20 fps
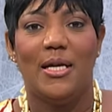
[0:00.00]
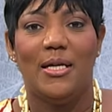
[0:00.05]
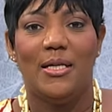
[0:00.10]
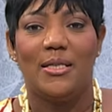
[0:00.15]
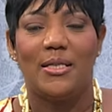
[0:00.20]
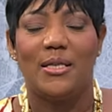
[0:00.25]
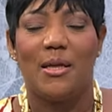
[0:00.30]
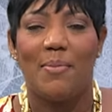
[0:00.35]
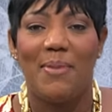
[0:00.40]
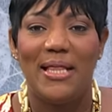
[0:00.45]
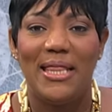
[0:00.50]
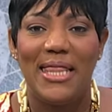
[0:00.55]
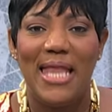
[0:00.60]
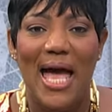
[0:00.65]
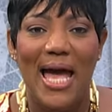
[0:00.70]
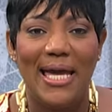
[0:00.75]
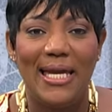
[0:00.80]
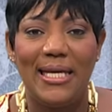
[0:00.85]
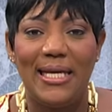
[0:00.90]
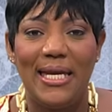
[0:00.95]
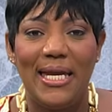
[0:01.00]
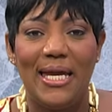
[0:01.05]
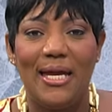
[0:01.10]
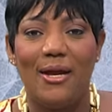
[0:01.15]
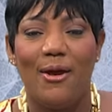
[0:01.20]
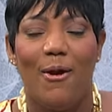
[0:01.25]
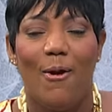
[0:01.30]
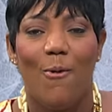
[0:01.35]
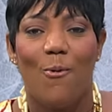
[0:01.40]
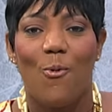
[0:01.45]
Summer
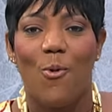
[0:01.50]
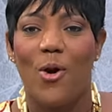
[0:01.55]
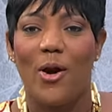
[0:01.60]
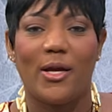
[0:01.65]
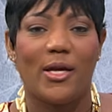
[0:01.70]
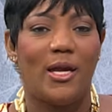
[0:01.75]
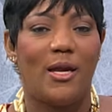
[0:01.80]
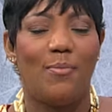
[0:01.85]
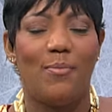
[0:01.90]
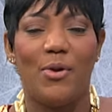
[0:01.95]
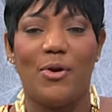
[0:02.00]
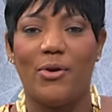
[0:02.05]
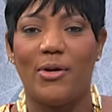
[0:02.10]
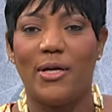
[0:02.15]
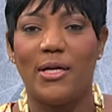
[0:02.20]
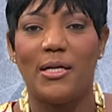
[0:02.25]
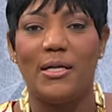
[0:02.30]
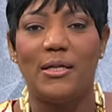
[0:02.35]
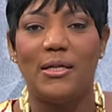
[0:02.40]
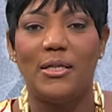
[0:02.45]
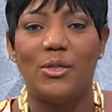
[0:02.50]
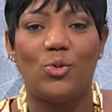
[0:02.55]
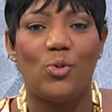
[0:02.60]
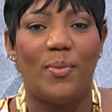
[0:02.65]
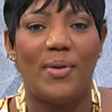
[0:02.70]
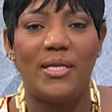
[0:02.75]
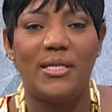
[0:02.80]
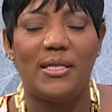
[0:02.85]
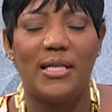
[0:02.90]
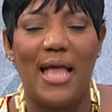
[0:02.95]
Lightning, Working Miracles,
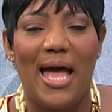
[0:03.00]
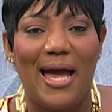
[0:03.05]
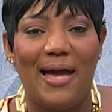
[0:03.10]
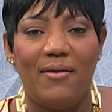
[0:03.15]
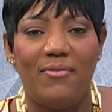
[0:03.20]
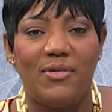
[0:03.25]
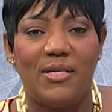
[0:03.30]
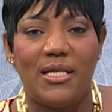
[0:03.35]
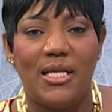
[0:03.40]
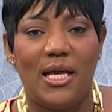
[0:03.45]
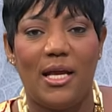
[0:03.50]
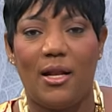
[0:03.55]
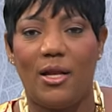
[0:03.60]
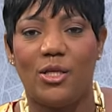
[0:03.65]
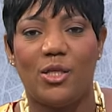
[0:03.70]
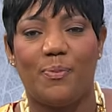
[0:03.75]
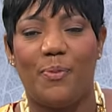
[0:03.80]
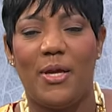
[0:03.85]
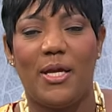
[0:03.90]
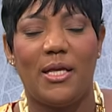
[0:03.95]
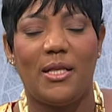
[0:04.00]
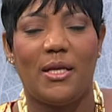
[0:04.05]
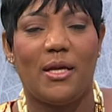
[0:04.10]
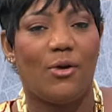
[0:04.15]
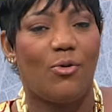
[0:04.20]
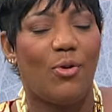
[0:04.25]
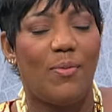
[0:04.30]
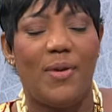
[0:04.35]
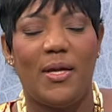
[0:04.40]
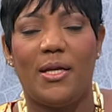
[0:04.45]
Women's Lives in the English-Speaking
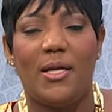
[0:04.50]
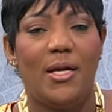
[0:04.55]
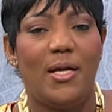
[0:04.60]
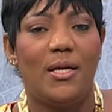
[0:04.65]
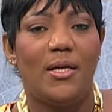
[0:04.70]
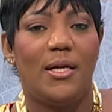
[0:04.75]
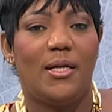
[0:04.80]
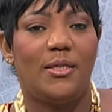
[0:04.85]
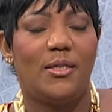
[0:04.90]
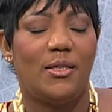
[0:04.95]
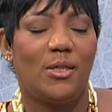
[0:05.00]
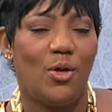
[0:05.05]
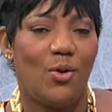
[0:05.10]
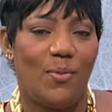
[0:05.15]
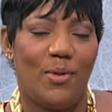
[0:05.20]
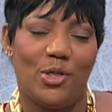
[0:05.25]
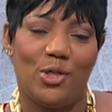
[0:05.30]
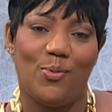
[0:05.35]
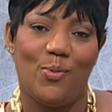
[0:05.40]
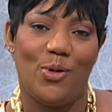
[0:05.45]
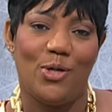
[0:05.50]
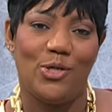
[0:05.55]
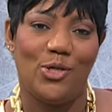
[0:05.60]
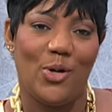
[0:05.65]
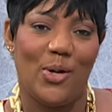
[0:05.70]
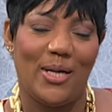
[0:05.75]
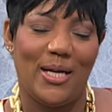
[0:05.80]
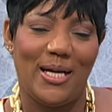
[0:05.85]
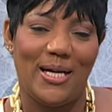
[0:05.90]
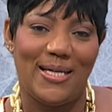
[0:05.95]
Caribbean, and so much more.
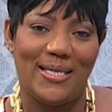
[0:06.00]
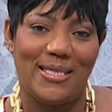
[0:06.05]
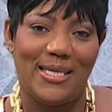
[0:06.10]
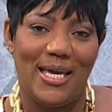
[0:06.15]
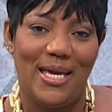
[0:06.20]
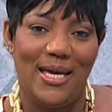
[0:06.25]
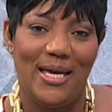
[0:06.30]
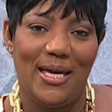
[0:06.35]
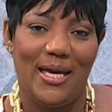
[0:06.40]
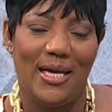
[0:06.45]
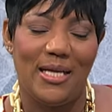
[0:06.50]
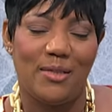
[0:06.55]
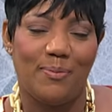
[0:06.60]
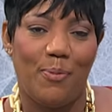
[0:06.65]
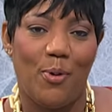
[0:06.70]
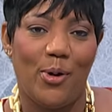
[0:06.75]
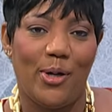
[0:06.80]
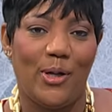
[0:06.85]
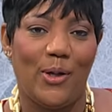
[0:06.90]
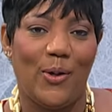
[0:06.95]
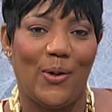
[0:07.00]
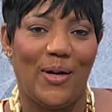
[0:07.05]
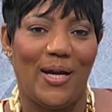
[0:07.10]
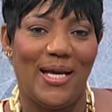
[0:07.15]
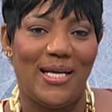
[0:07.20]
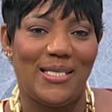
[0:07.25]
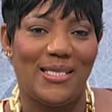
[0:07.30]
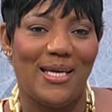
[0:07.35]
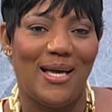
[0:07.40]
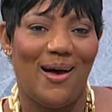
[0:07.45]
Joining us is Poet
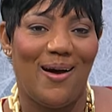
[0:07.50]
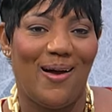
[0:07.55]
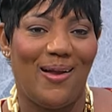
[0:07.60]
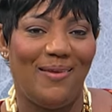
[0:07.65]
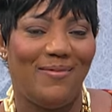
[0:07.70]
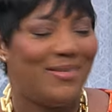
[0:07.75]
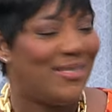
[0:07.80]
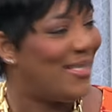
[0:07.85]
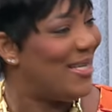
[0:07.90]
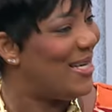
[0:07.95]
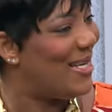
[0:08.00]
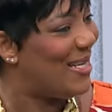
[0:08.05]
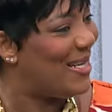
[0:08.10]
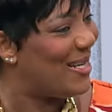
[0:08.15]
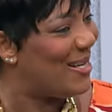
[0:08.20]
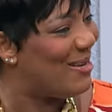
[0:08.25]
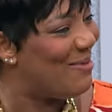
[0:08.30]
Laureate Olive Senior.